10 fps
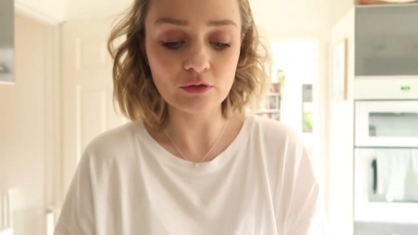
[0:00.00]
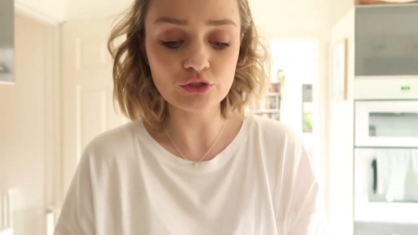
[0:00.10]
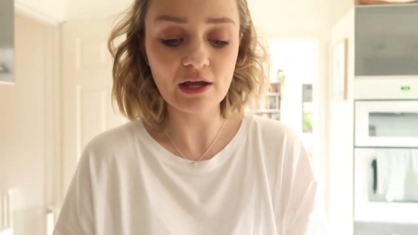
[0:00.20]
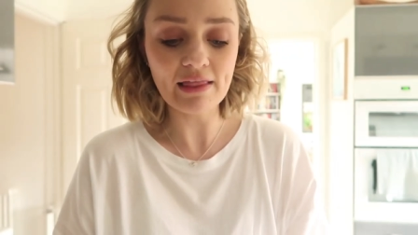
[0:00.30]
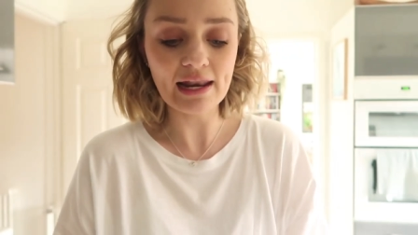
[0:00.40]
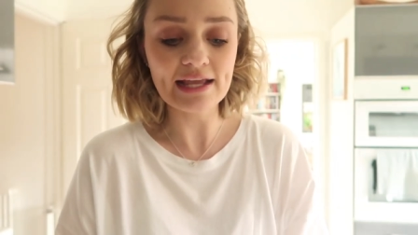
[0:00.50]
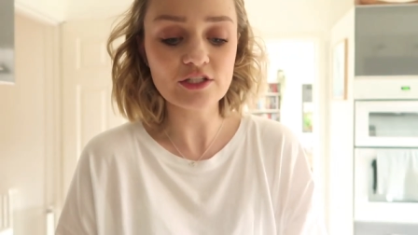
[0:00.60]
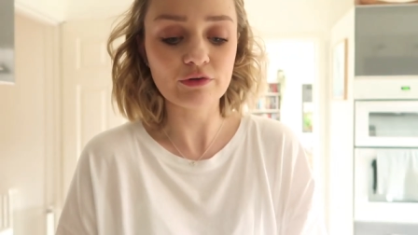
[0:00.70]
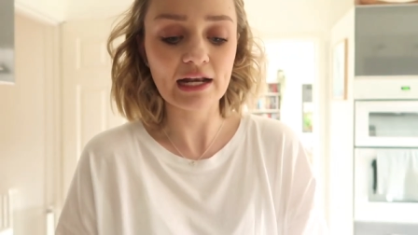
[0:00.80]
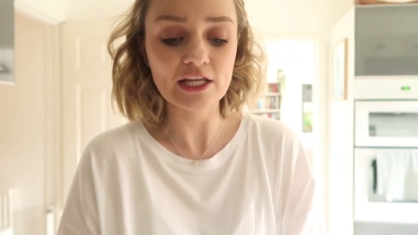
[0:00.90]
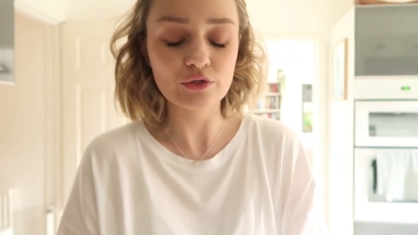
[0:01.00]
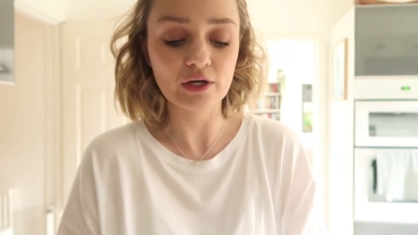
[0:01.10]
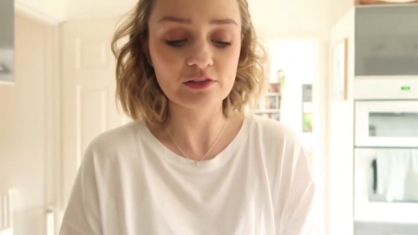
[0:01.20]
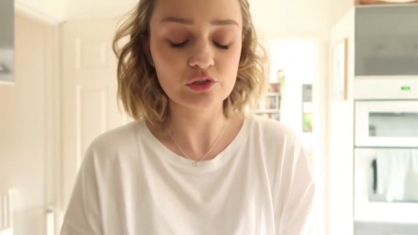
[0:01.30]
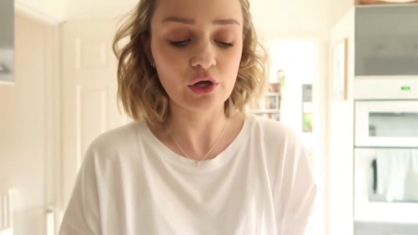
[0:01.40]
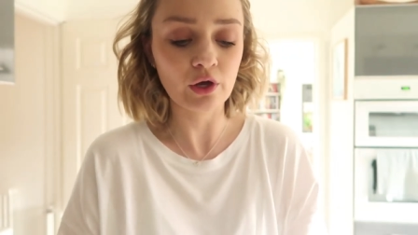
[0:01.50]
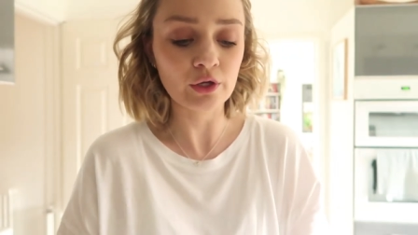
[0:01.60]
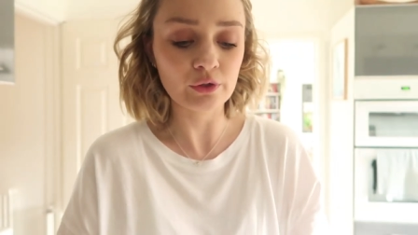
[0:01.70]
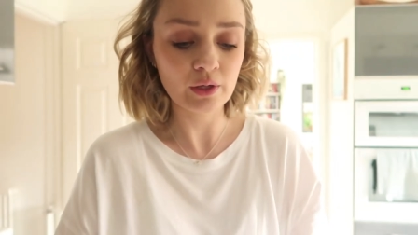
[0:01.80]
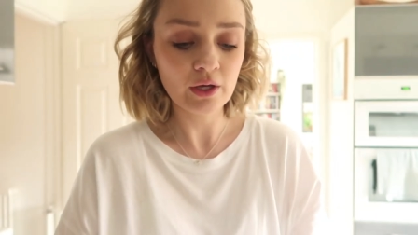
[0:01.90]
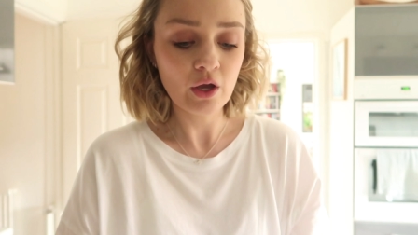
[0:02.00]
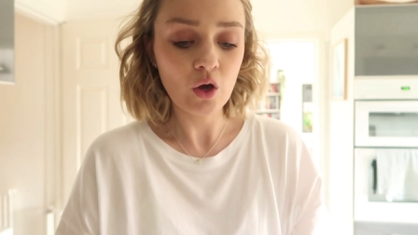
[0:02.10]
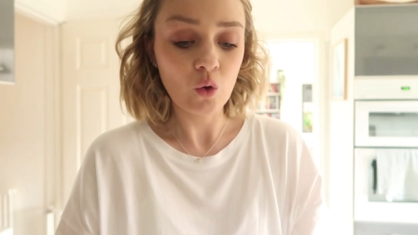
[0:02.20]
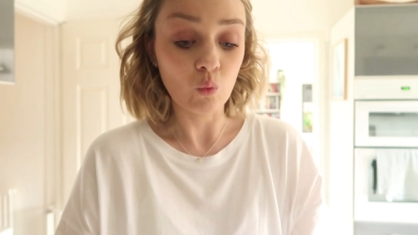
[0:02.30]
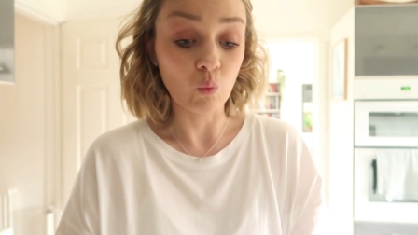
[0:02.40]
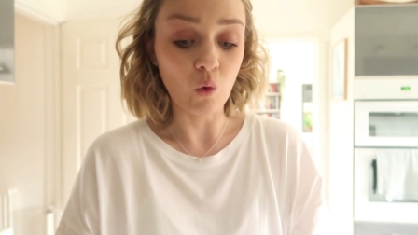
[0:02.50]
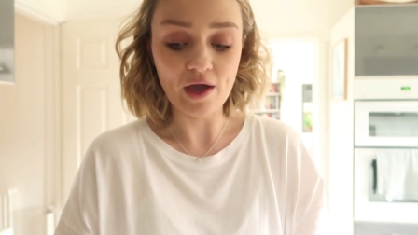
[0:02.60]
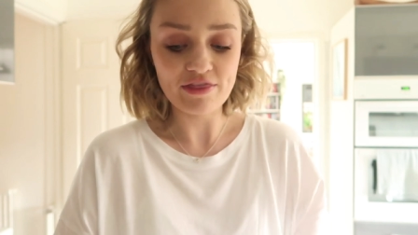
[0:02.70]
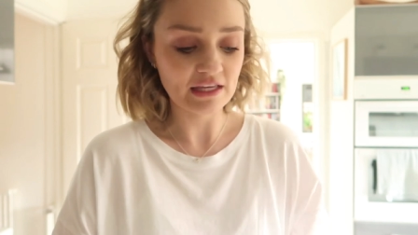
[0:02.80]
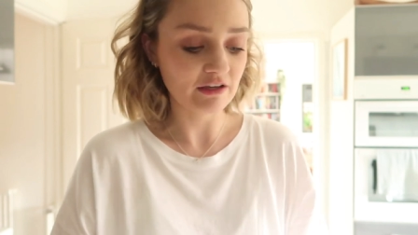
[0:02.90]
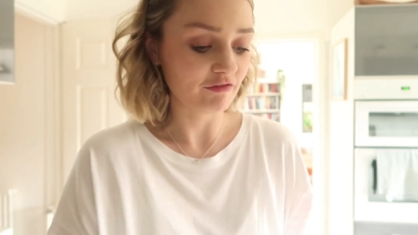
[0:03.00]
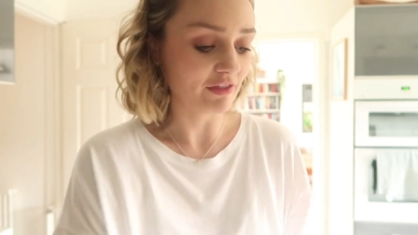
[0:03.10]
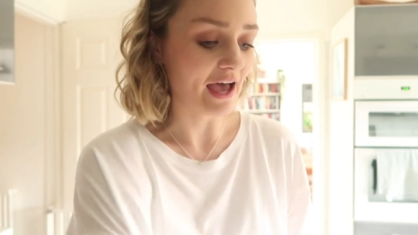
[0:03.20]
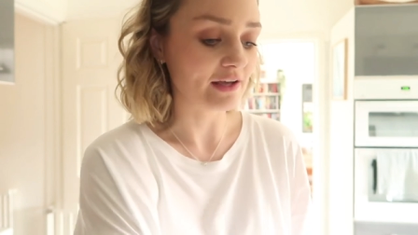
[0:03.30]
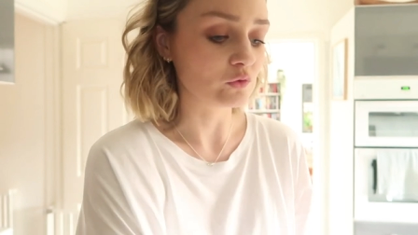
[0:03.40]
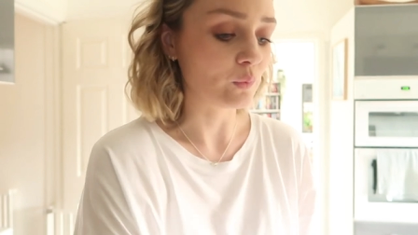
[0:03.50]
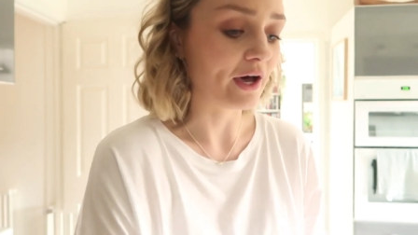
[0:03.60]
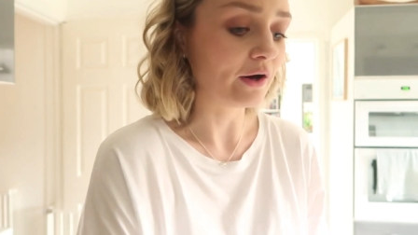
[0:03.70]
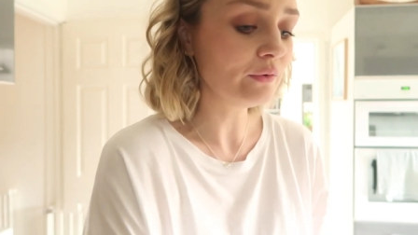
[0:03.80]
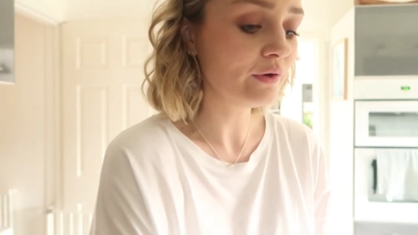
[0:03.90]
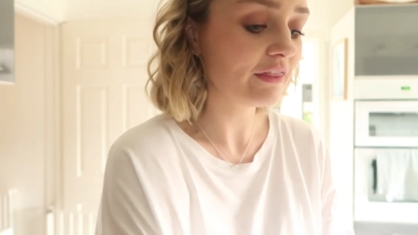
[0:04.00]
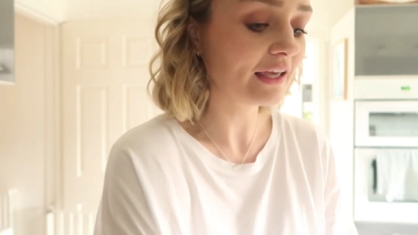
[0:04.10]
I'll try that later and let you guys know what I think of that as well.